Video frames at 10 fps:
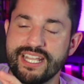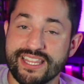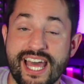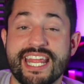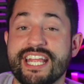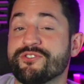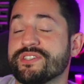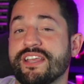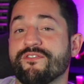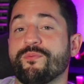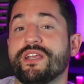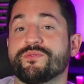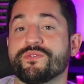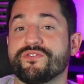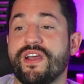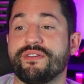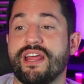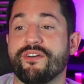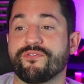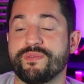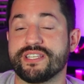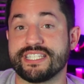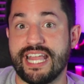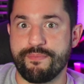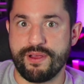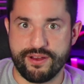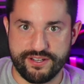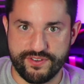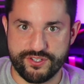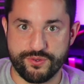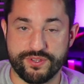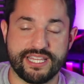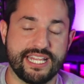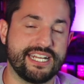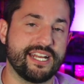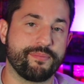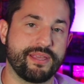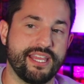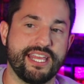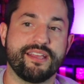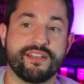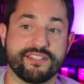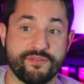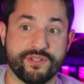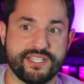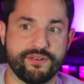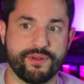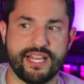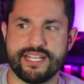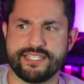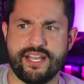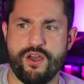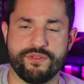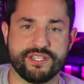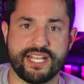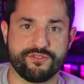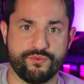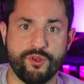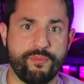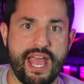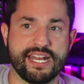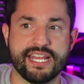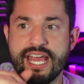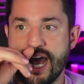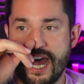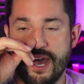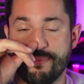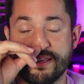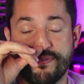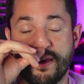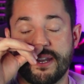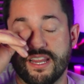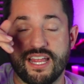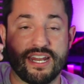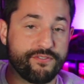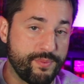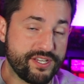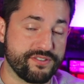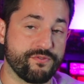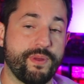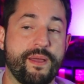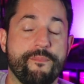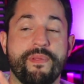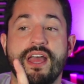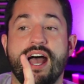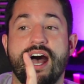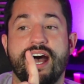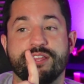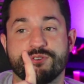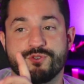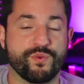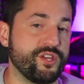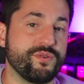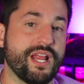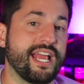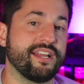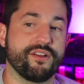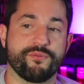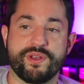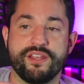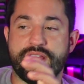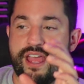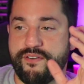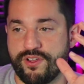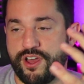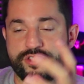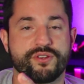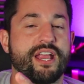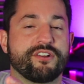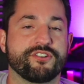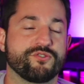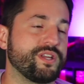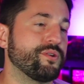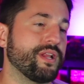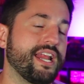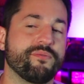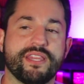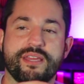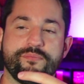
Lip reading: a lot of interesting information was found out from this nightmare individual that they ended up killing, because once they realized, like, oh, this guy's real bad, but they found out a lot of information from him. There's other characters reunited with